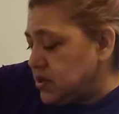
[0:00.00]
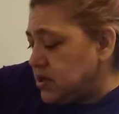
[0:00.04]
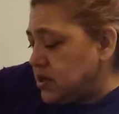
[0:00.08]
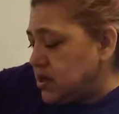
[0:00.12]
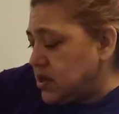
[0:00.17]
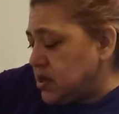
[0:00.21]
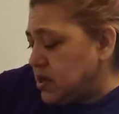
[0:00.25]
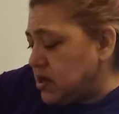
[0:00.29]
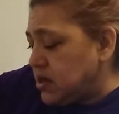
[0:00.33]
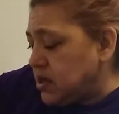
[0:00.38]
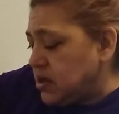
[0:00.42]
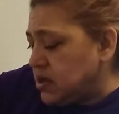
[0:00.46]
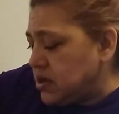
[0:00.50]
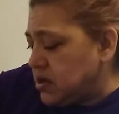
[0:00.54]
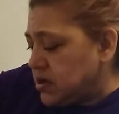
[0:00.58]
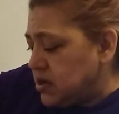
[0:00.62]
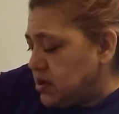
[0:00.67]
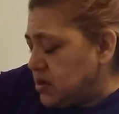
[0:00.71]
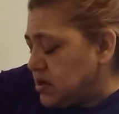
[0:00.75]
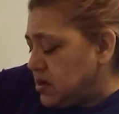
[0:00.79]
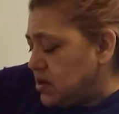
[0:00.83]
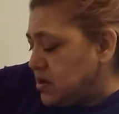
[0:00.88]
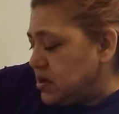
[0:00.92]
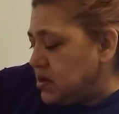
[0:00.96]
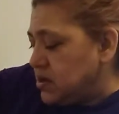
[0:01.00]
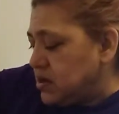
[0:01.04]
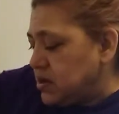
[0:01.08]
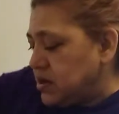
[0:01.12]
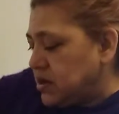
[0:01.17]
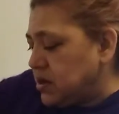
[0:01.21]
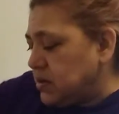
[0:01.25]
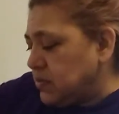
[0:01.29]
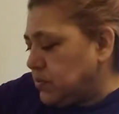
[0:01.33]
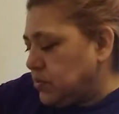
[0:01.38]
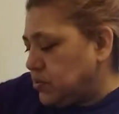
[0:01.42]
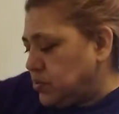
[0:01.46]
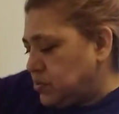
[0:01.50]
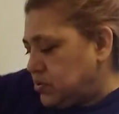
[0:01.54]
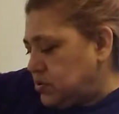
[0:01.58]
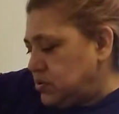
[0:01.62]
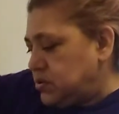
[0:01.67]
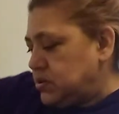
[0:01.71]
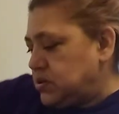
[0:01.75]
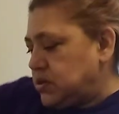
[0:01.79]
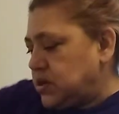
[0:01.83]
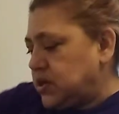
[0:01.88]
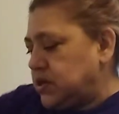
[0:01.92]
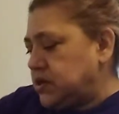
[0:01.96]
yeah,
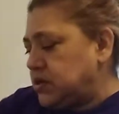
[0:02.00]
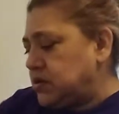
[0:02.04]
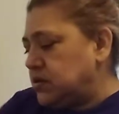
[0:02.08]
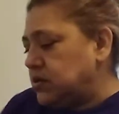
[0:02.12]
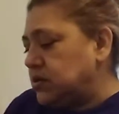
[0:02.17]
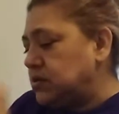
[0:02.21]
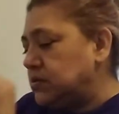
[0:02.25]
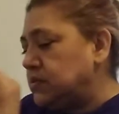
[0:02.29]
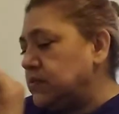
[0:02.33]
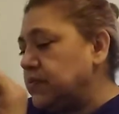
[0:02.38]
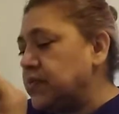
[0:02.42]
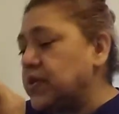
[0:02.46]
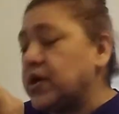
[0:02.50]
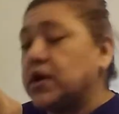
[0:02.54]
I, I don't know.